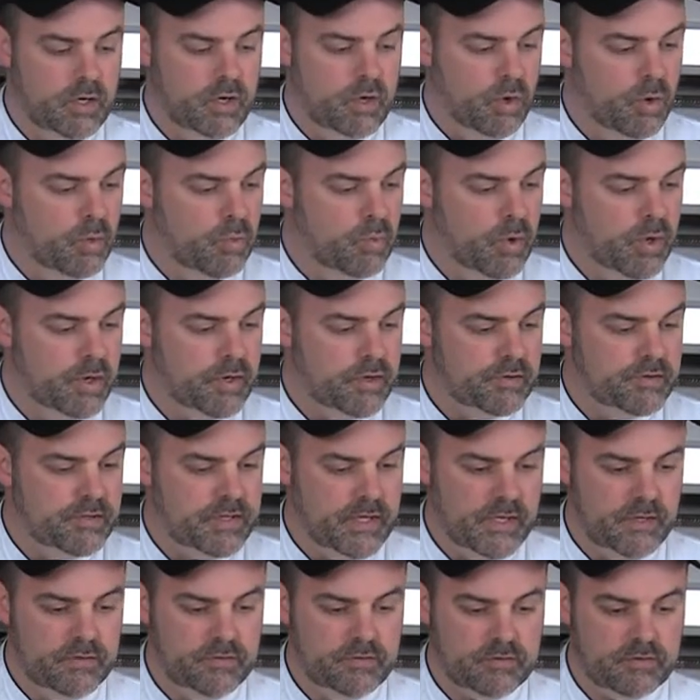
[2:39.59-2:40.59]
Cold water
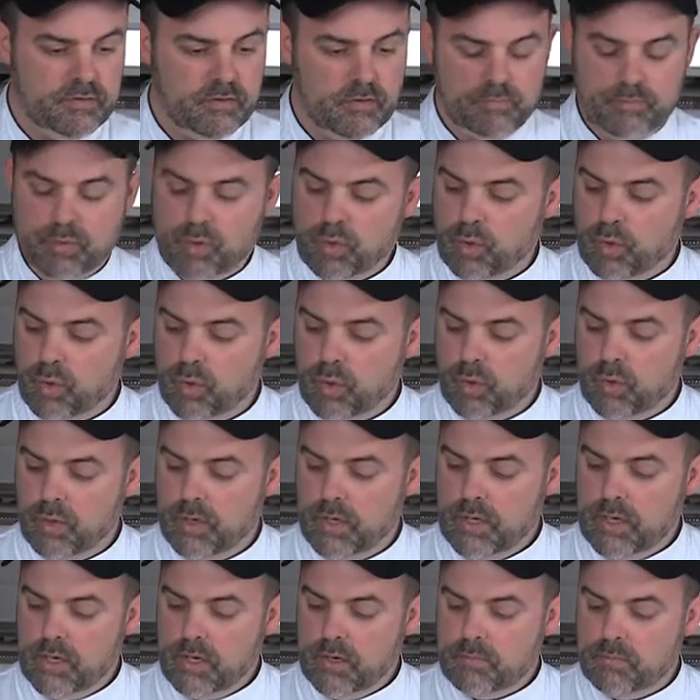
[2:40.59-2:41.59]
tends to
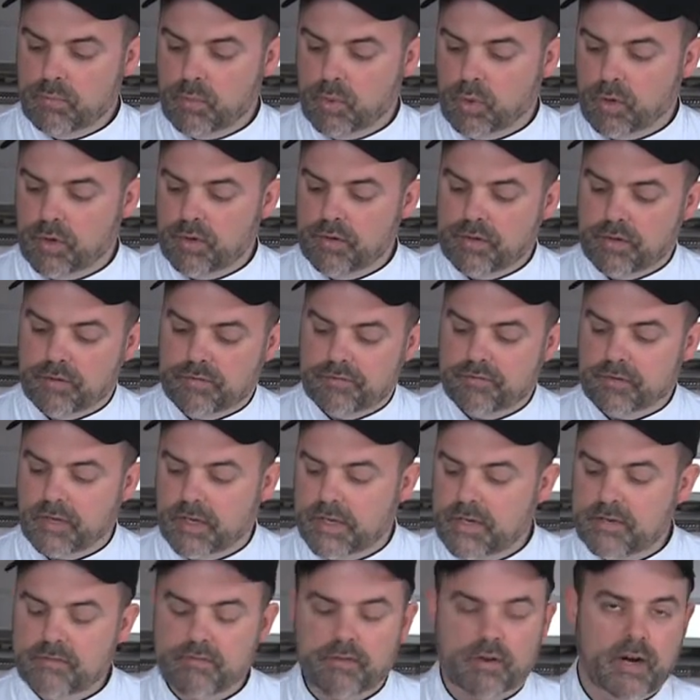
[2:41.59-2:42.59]
pull more of the
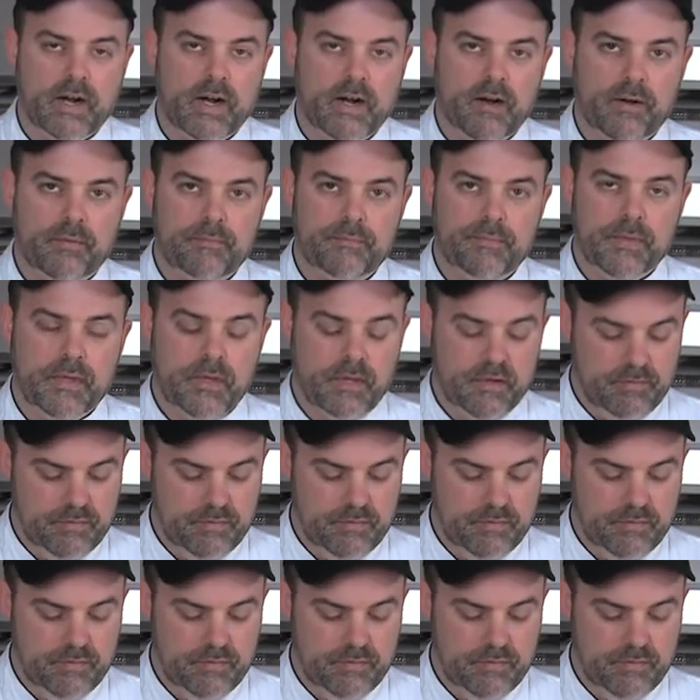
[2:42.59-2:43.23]
flavor out.